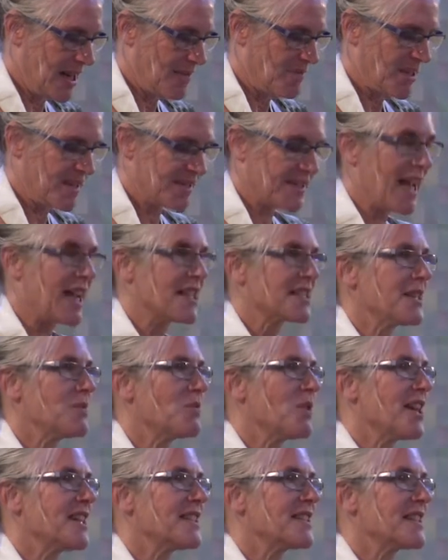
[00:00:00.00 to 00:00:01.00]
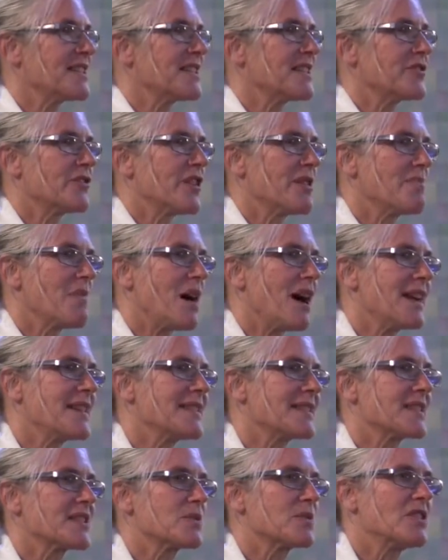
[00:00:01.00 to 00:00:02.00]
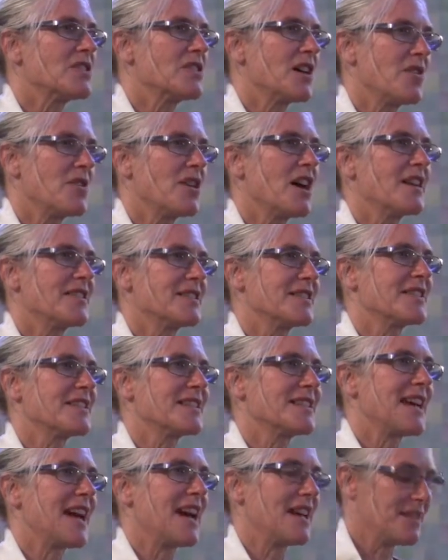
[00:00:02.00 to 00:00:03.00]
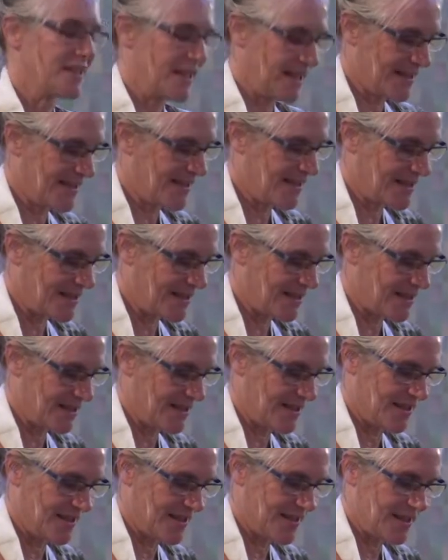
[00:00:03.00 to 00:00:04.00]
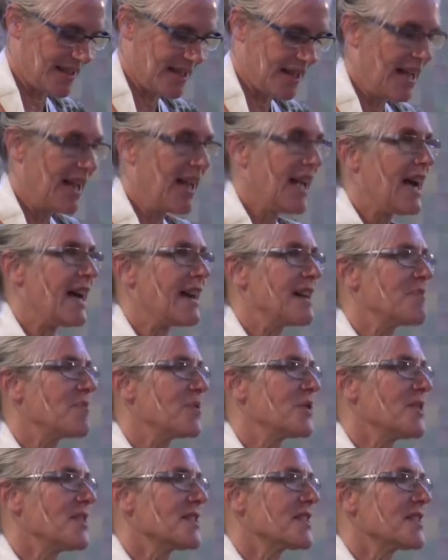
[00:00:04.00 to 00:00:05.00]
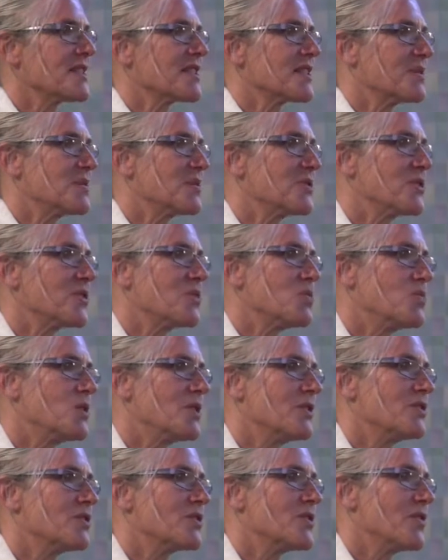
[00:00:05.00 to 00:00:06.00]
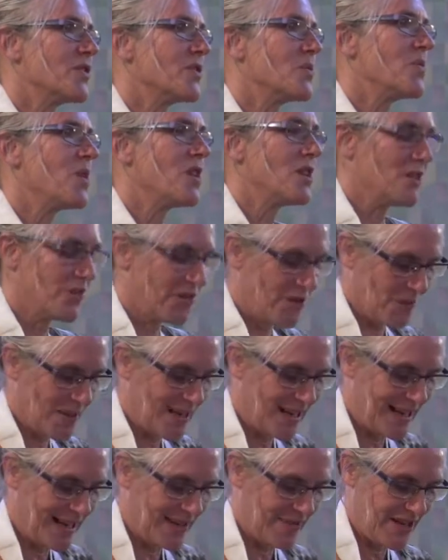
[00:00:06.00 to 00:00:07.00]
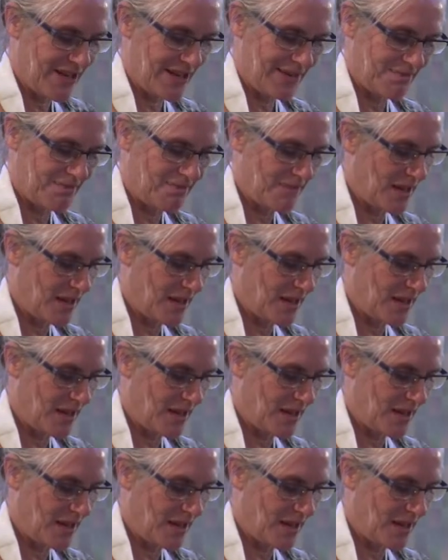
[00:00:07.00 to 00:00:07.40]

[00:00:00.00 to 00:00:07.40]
Because it actually what it does is it reminds us we don't understand existence. And it points us towards the wonder of the world that we live in.